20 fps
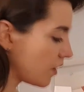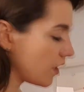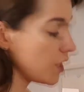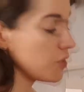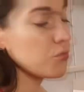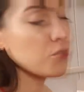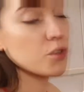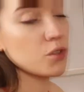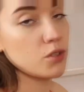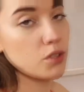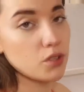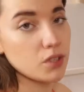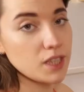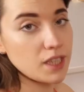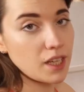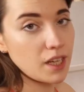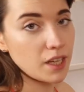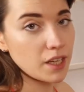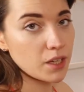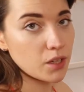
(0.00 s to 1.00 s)
If you
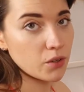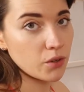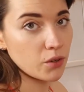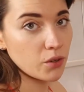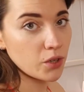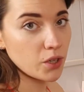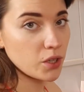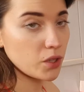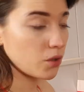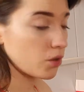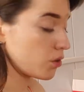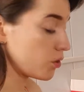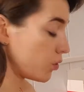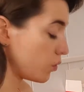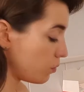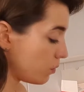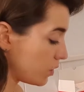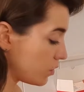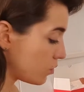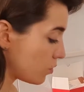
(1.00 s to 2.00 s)
don't like oil or
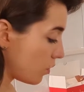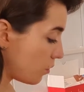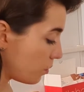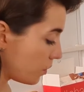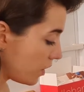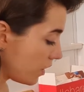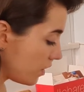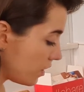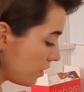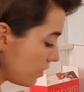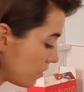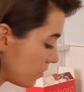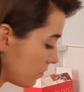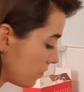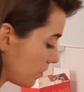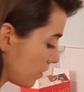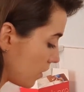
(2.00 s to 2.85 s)
you want to avoid it,